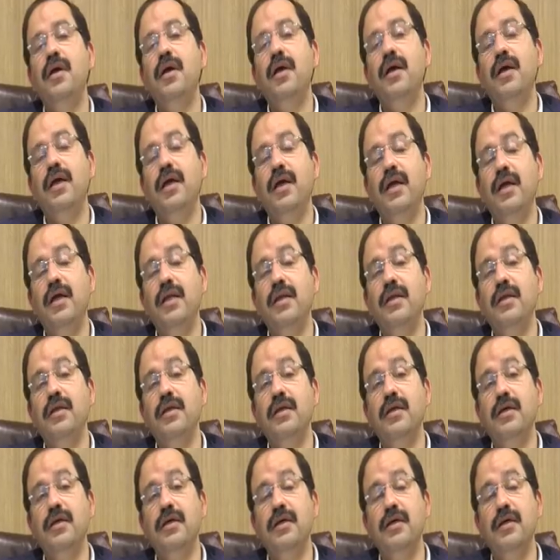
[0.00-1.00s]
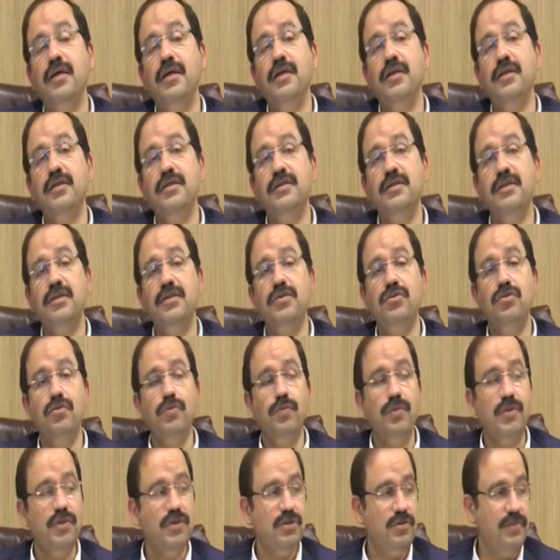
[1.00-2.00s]
and it is a
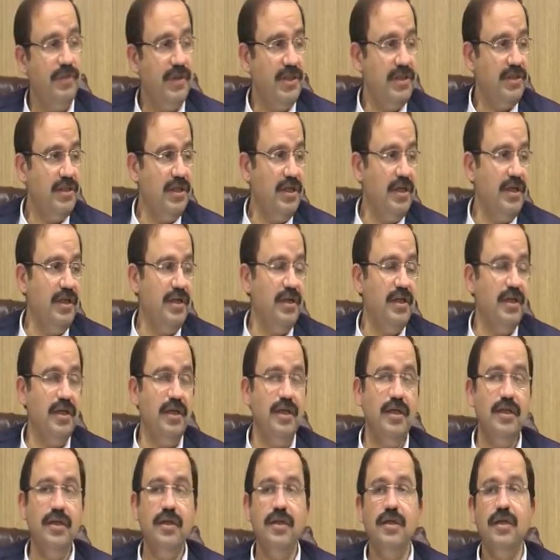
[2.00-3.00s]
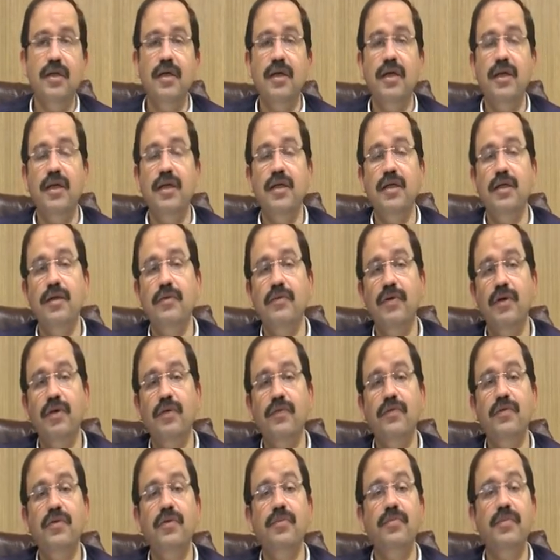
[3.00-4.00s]
super specialty and one
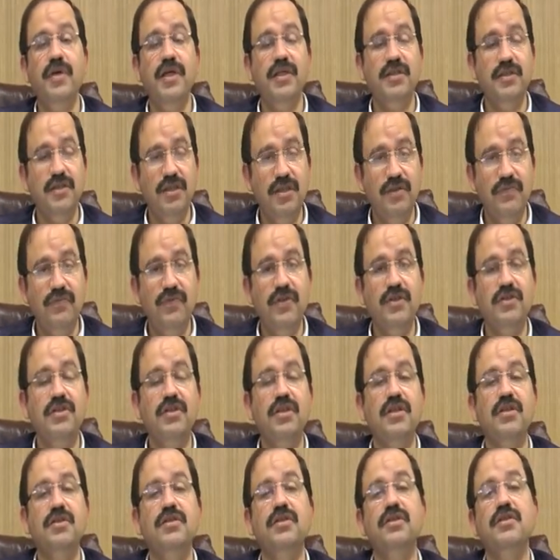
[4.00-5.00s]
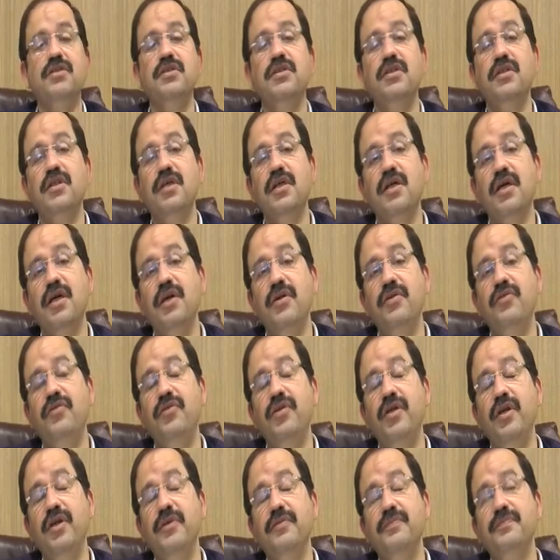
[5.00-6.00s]
of the best infrastructures in the
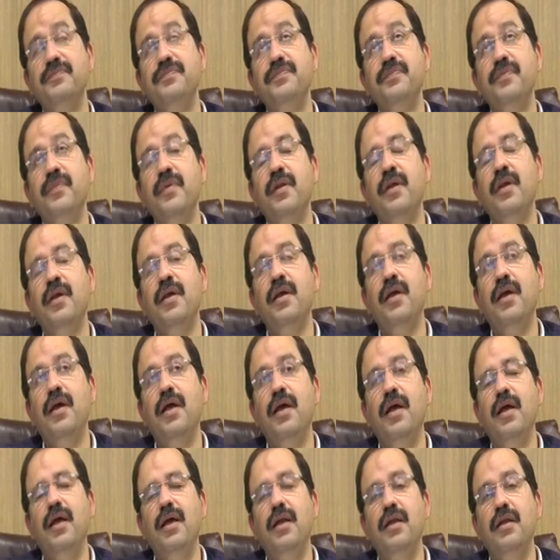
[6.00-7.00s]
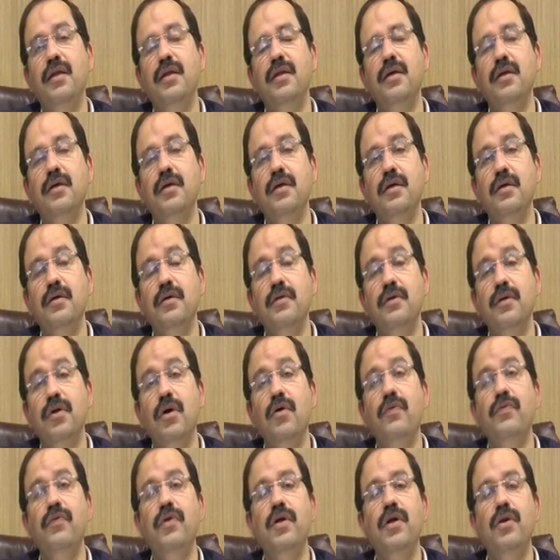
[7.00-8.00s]
country. And
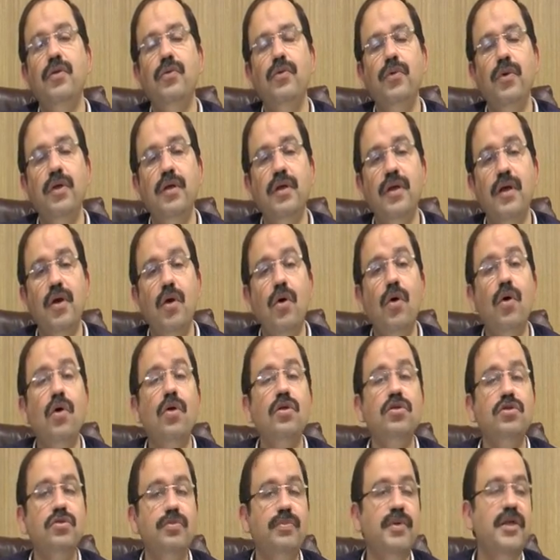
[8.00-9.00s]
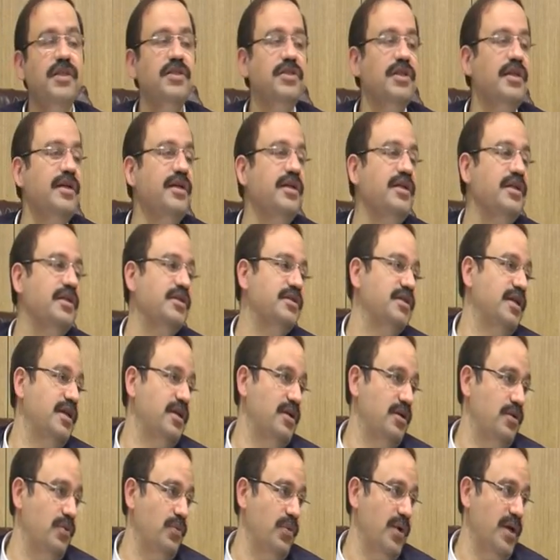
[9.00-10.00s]
now we are doing all specialties
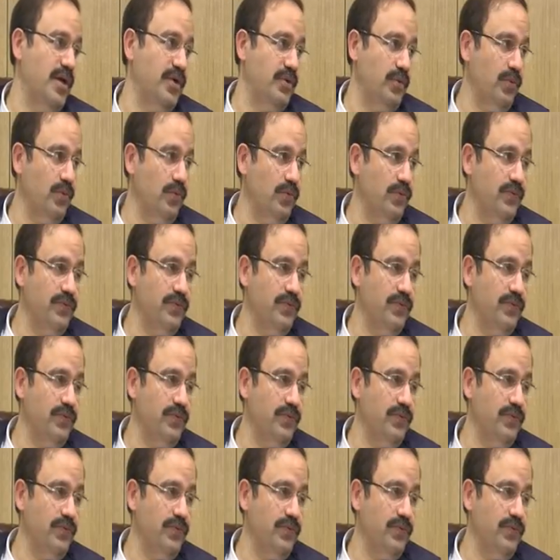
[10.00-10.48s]
under one roof.